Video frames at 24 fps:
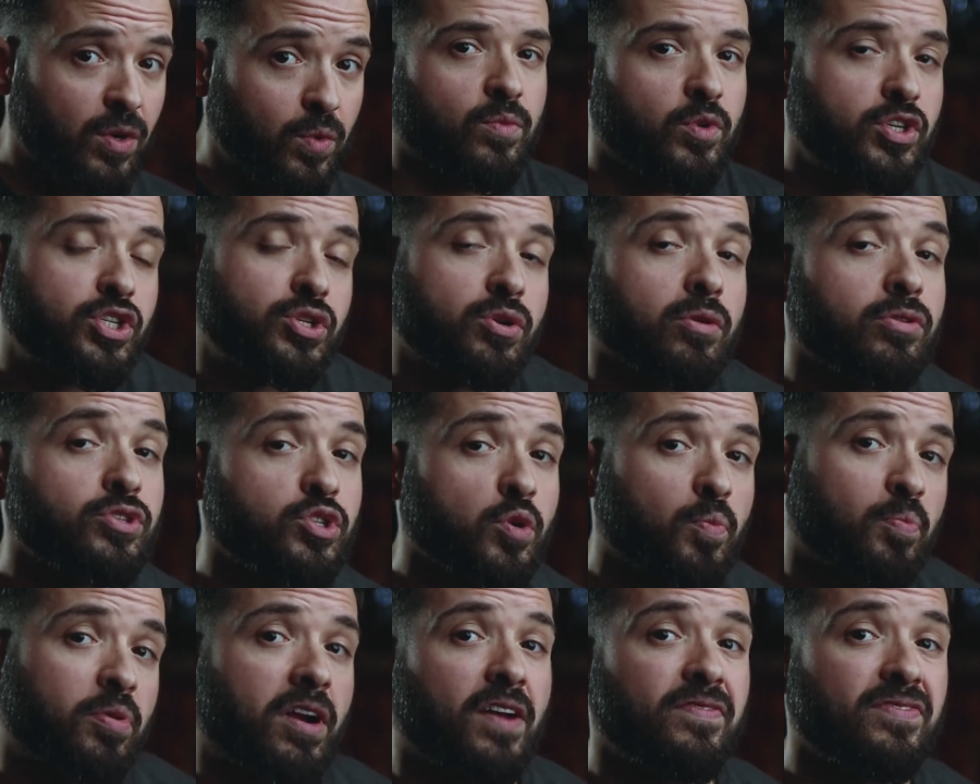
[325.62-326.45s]
which are
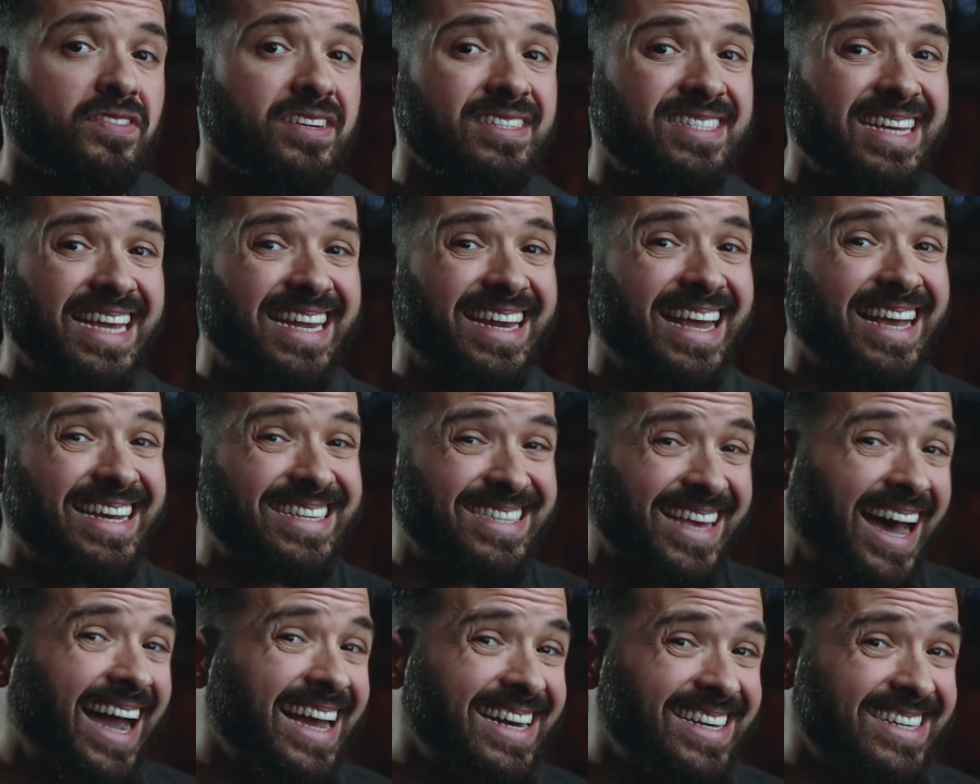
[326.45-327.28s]
also prevalent in
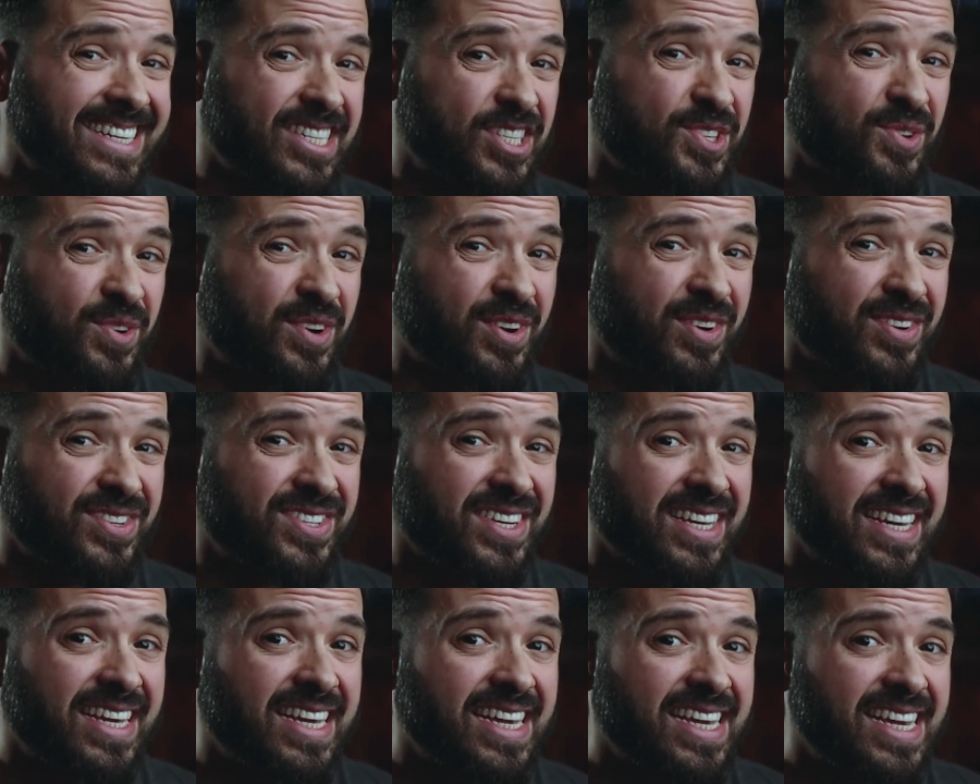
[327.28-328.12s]
anxiety
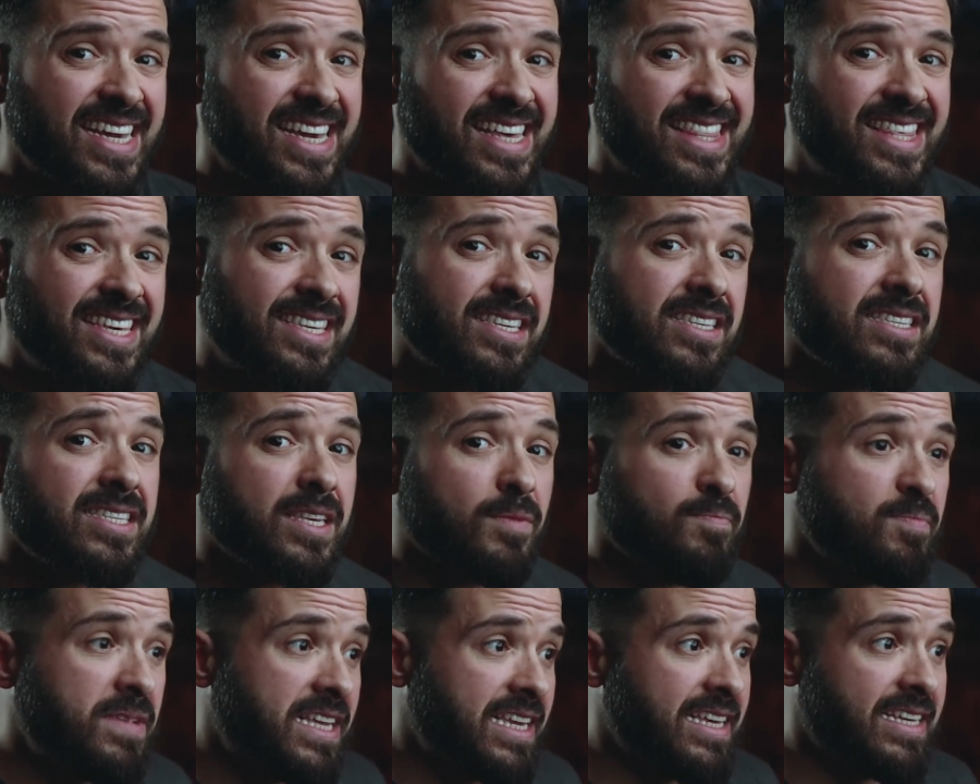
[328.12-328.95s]
disorders, this is
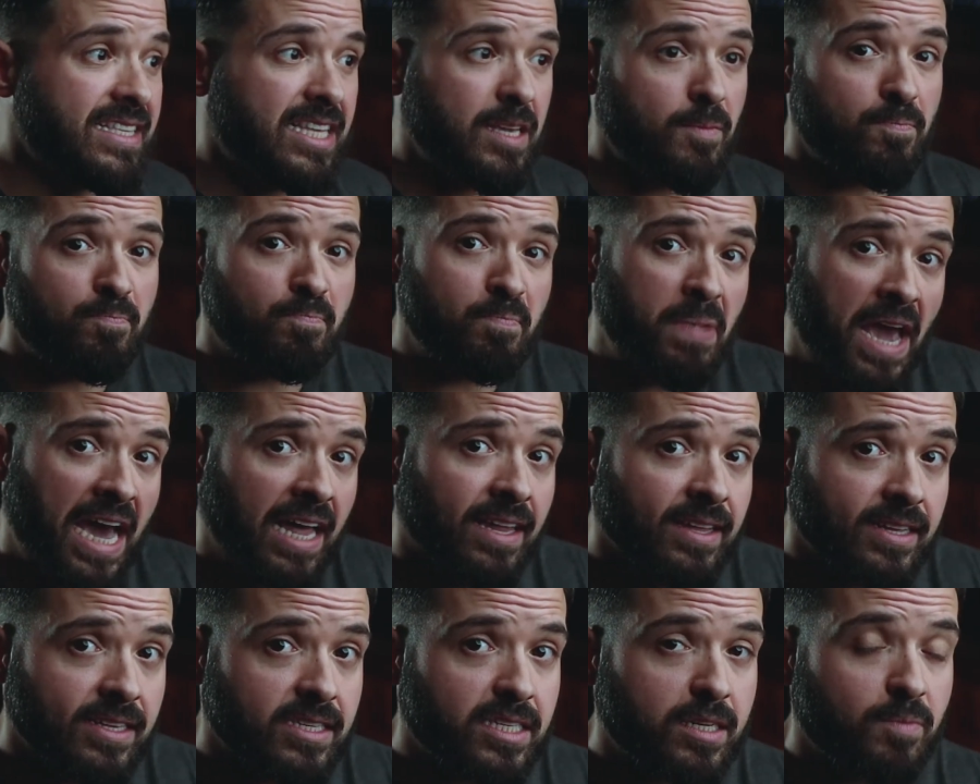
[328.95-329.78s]
immediately
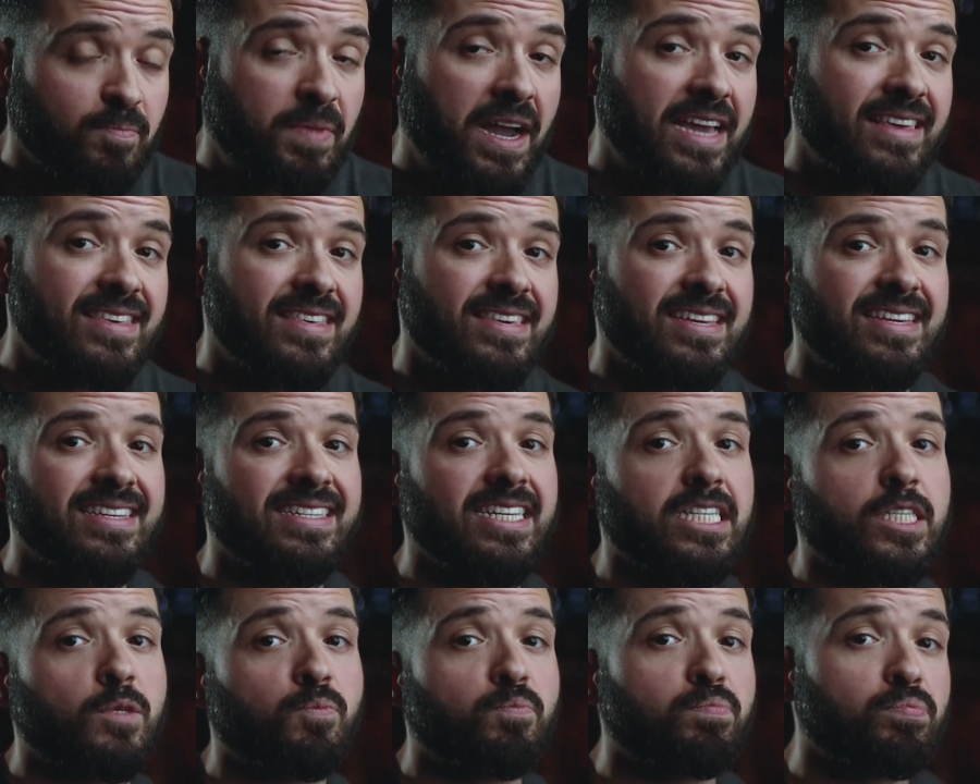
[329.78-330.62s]
balanced by
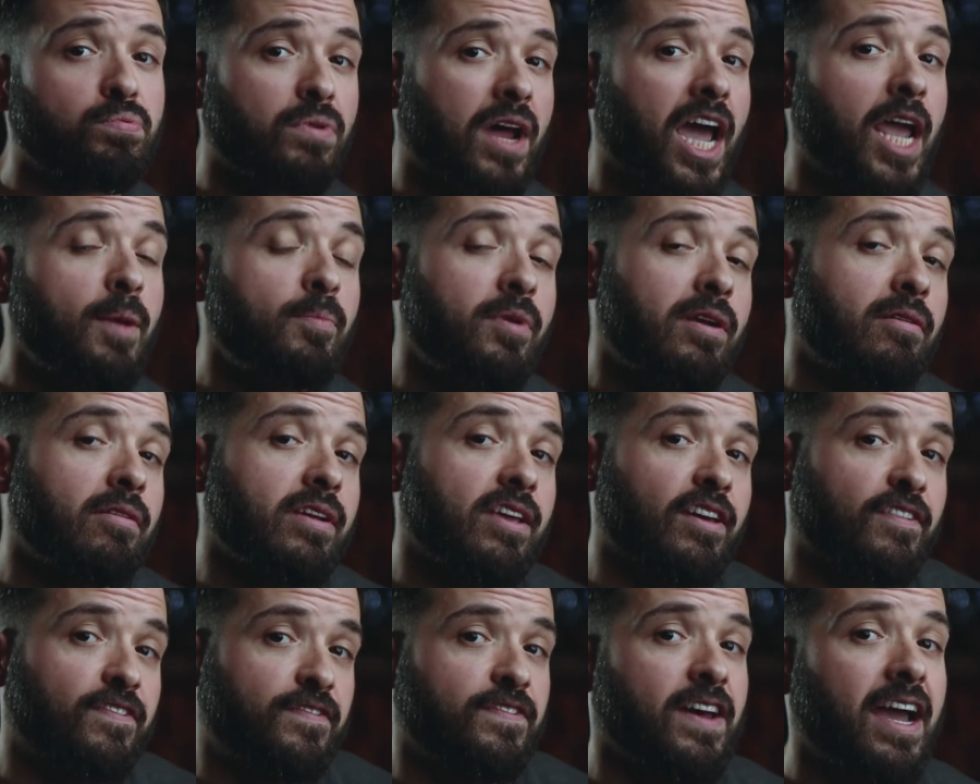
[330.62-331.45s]
theanine's
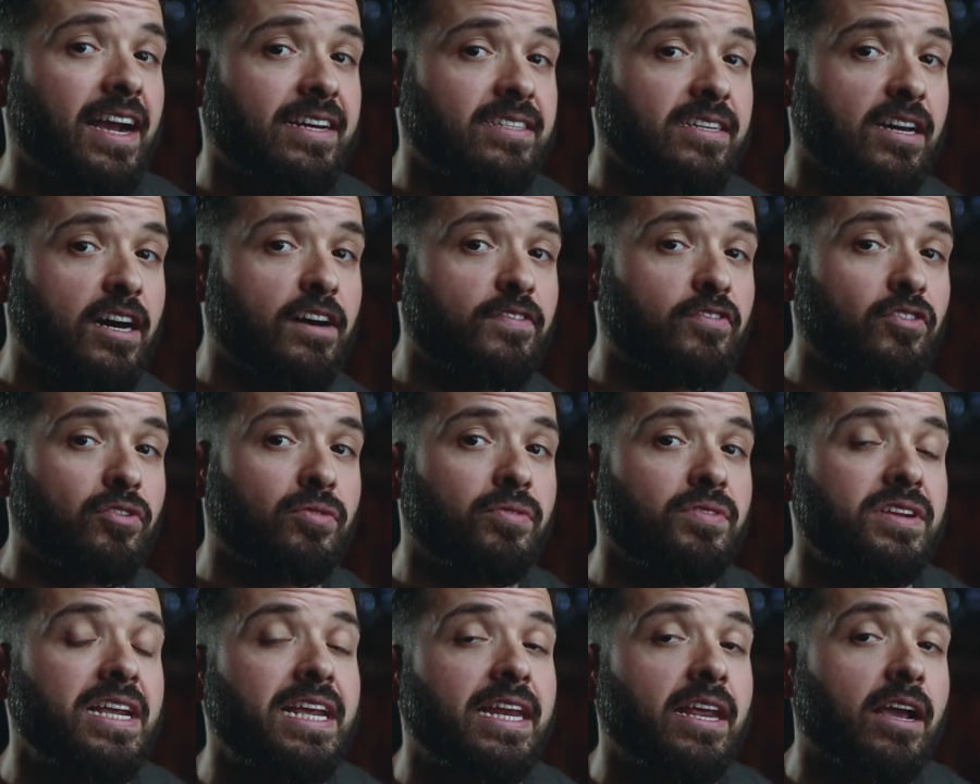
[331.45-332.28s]
primary effect of
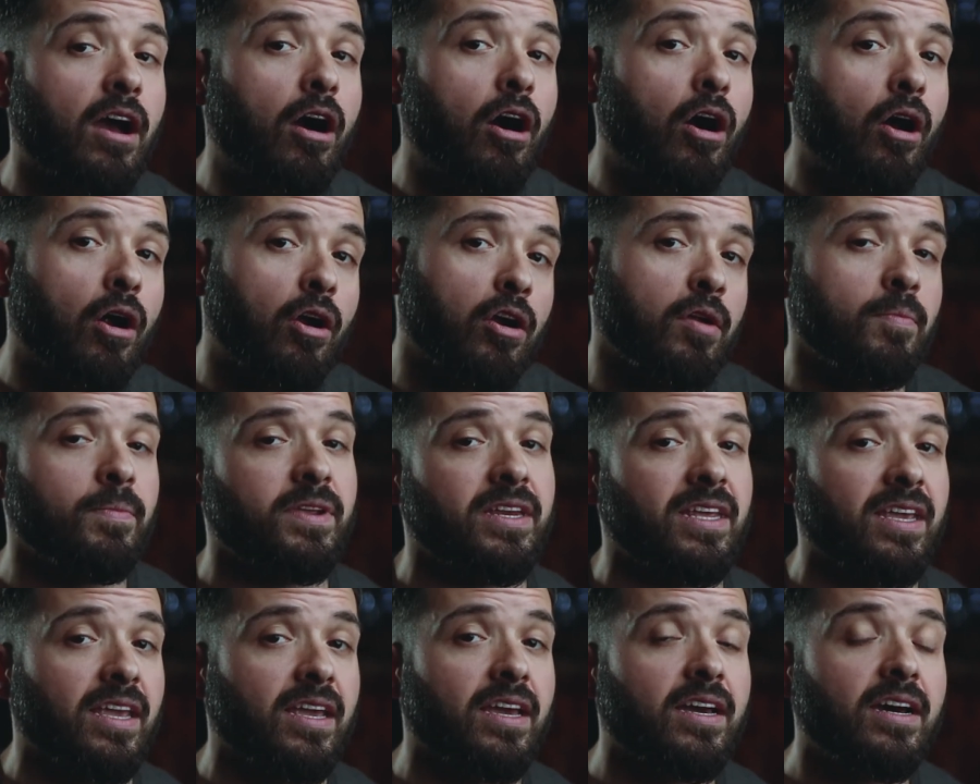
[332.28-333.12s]
creating
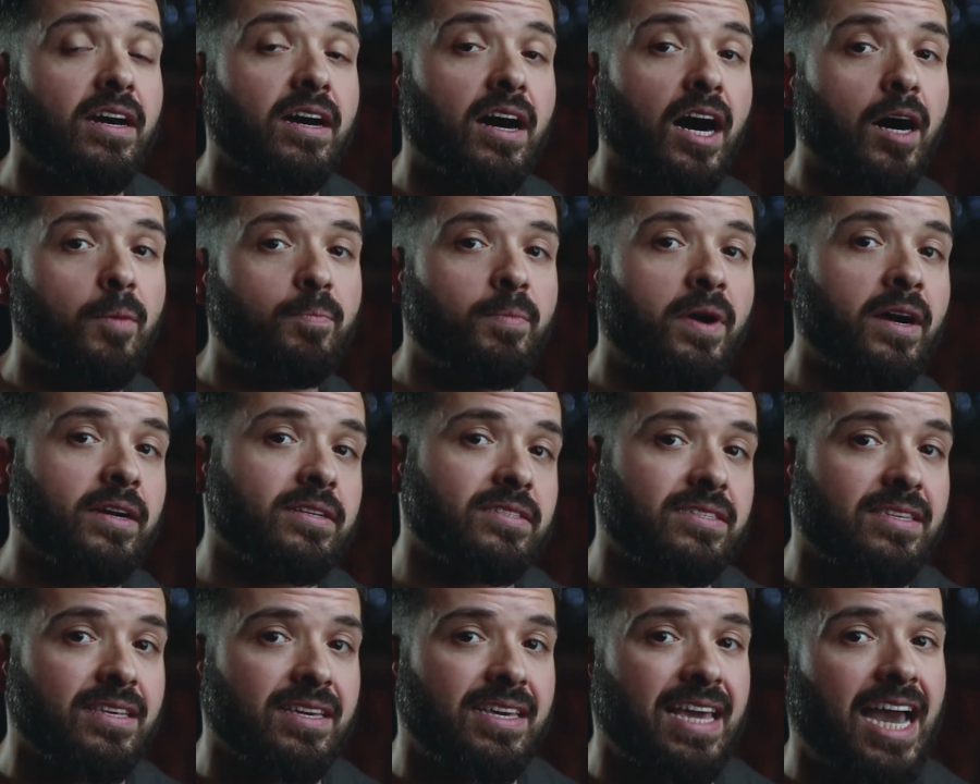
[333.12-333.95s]
harmony
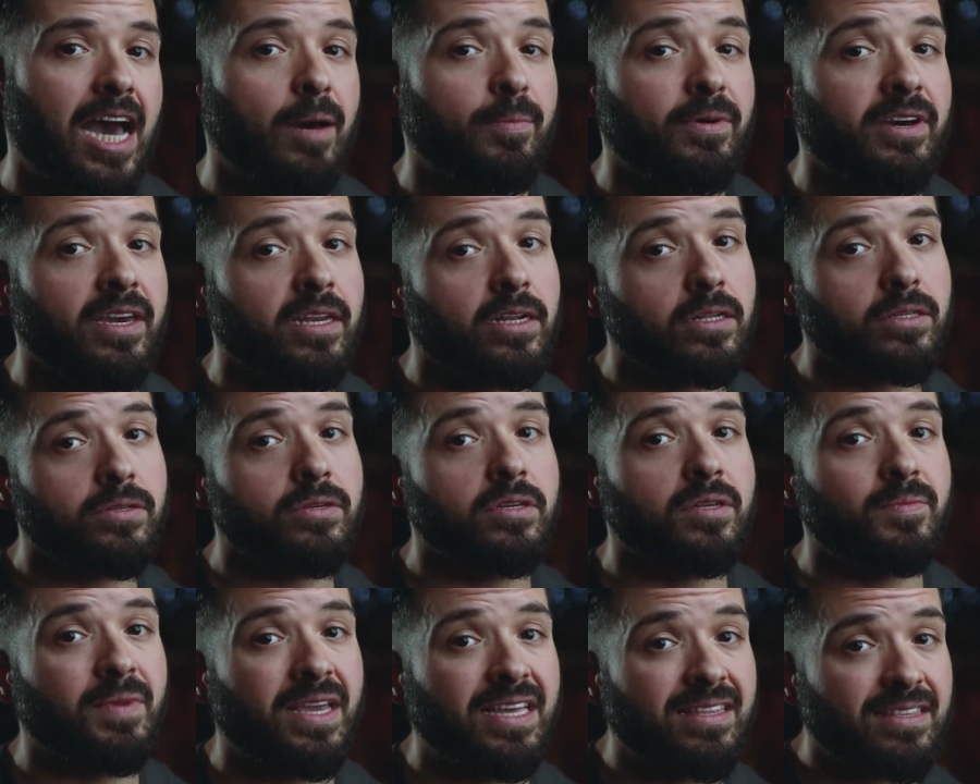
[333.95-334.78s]
amongst the GABA and
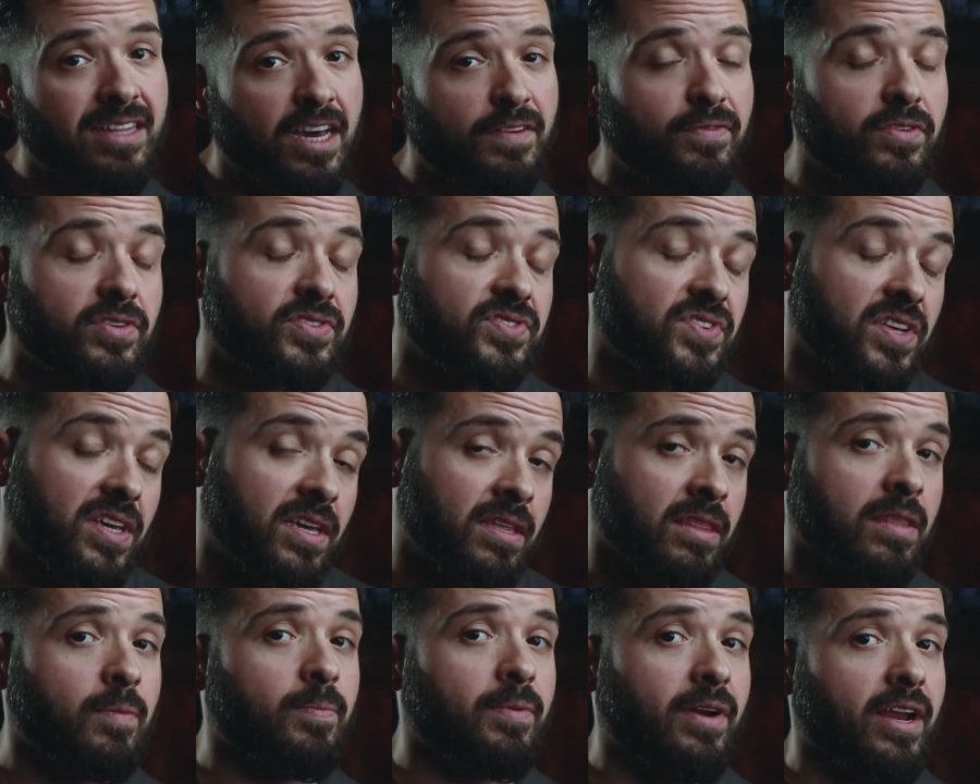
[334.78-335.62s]
glutamate levels
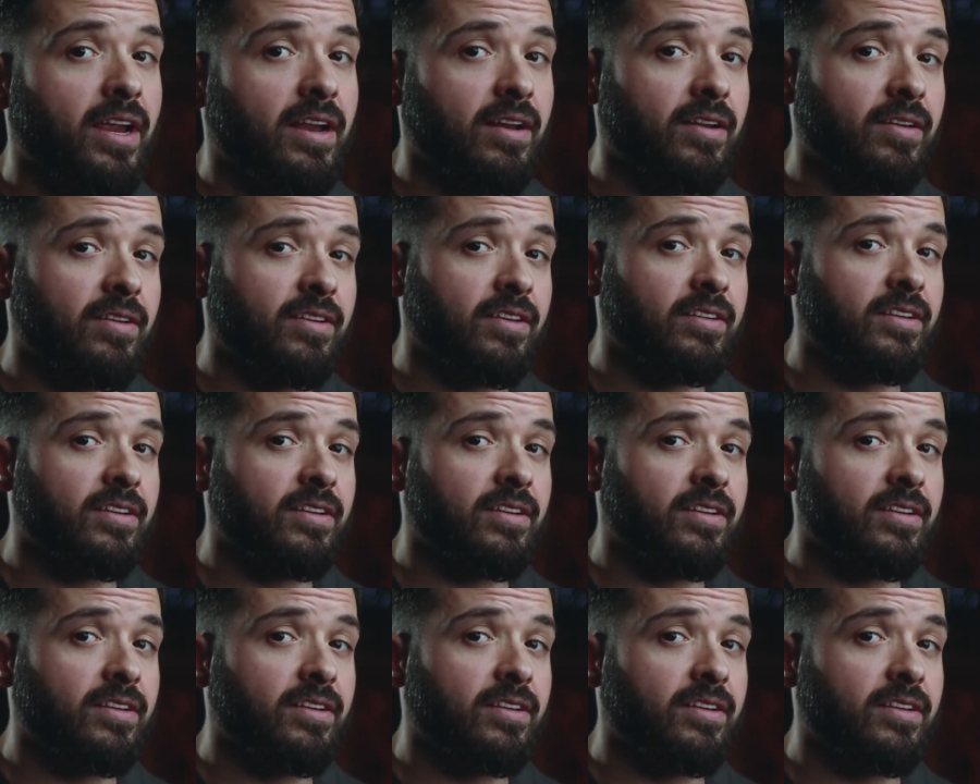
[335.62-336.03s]
in the brain